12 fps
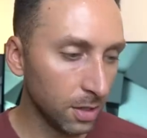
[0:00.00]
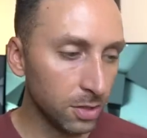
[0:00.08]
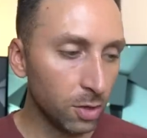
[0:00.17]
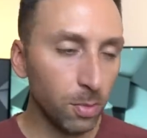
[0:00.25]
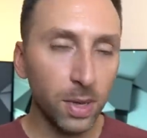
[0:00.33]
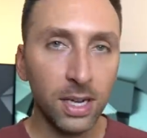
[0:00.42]

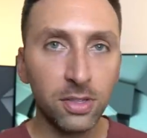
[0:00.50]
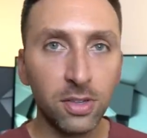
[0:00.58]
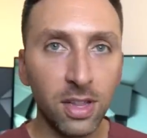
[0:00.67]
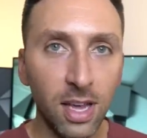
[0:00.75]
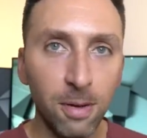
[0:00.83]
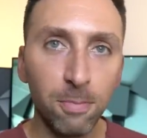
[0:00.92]
Let's go back
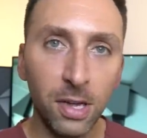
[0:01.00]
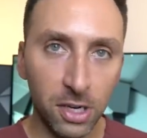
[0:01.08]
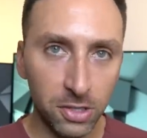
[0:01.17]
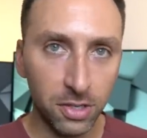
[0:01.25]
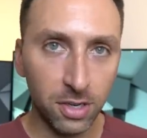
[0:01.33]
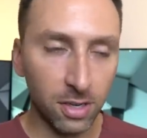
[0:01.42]
to that
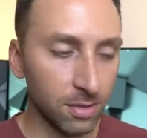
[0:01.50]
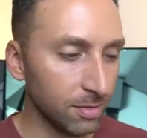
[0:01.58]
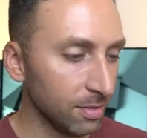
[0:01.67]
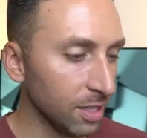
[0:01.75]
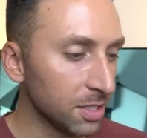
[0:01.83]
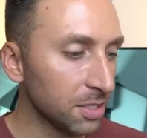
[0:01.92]
picture.
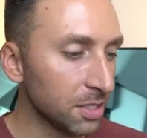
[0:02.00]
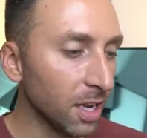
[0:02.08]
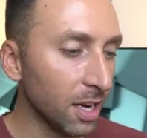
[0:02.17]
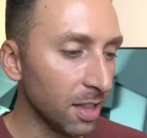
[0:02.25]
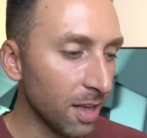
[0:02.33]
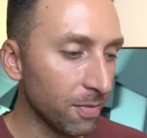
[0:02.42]
Let's
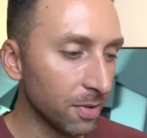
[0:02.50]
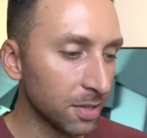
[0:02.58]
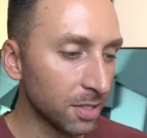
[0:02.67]
study that for a